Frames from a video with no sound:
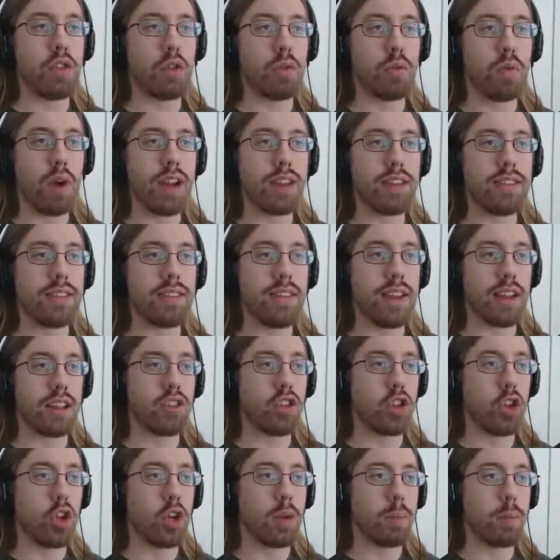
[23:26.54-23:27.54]
the right stick
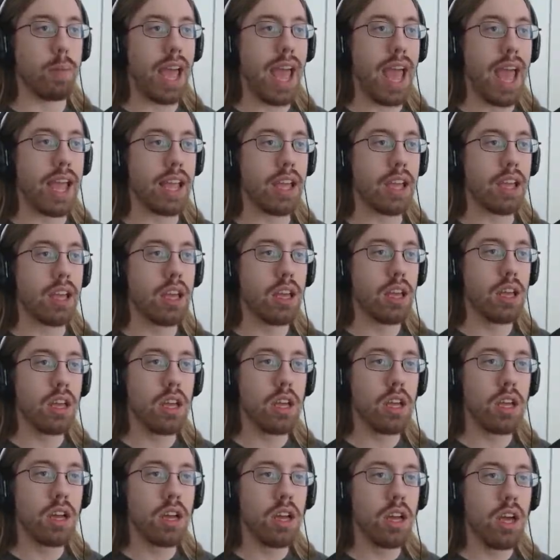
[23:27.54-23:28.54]
to look back.
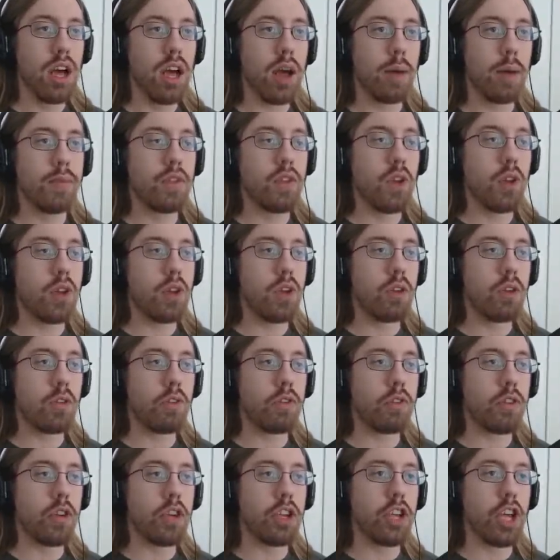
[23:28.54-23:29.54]
I'm so
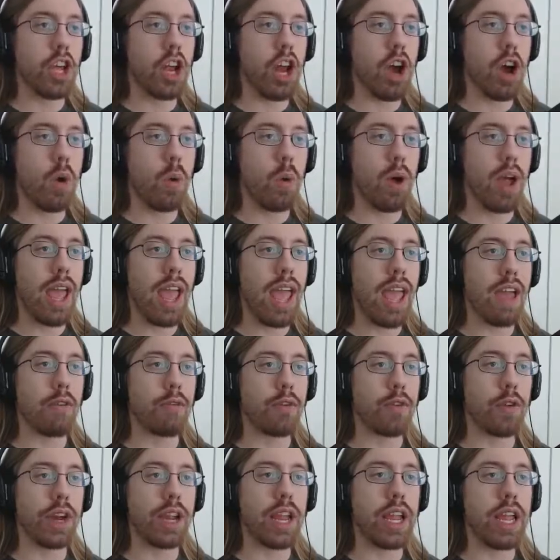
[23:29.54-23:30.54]
used to, you know,
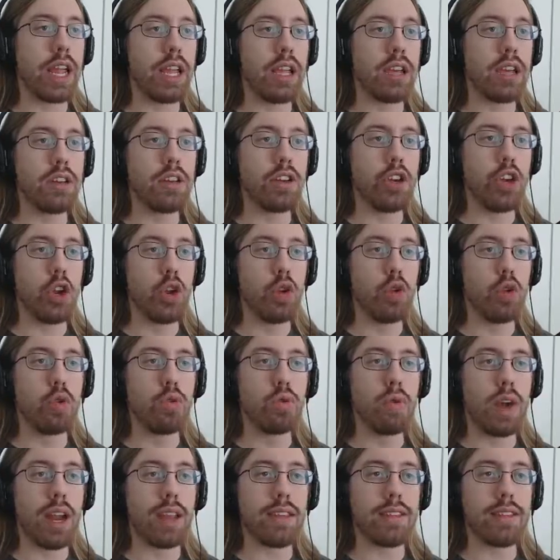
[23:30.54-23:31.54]
every new
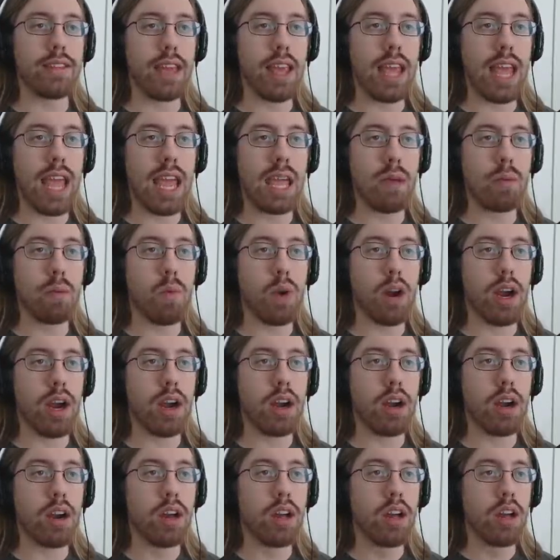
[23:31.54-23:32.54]
racing game
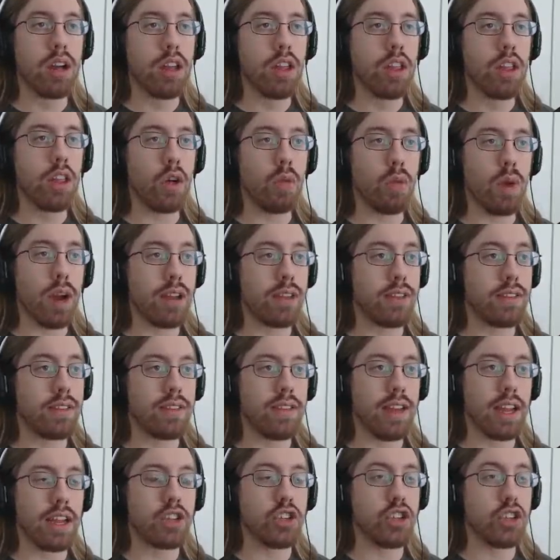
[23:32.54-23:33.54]
where the right
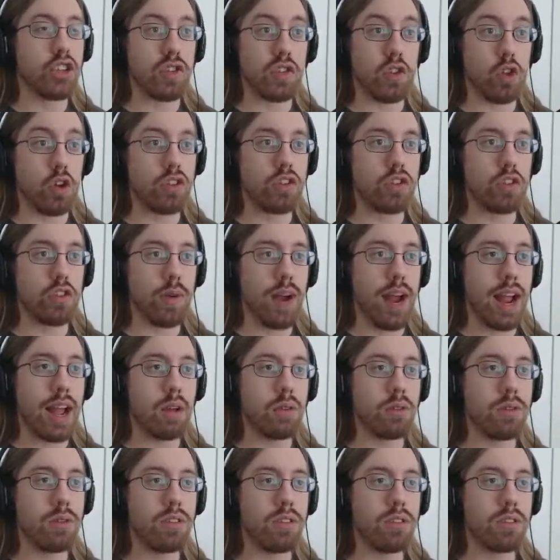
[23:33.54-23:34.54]
stick just looks
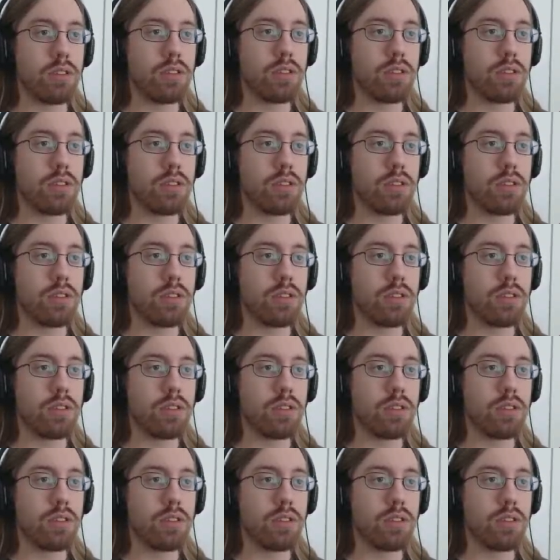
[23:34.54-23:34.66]
around.